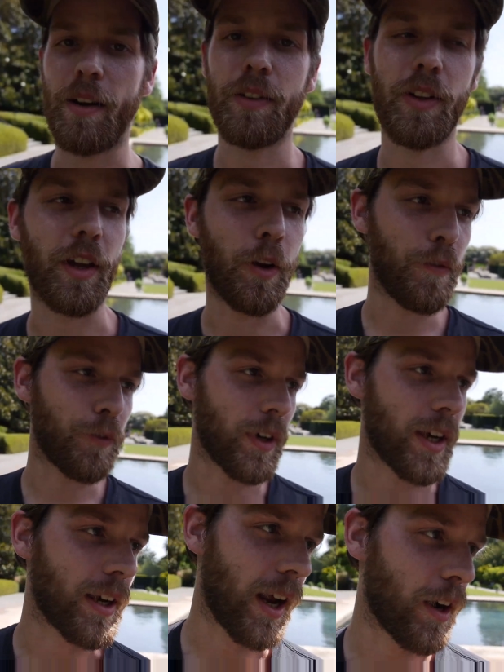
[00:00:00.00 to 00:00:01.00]
Now it's like, who
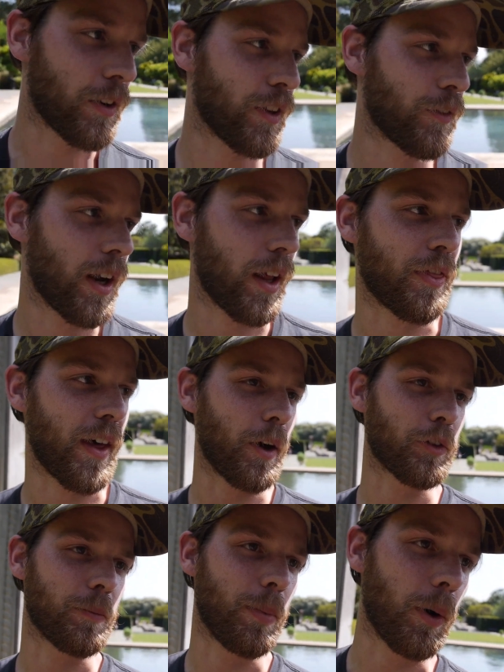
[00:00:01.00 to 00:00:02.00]
freaking cares? I've got a thousand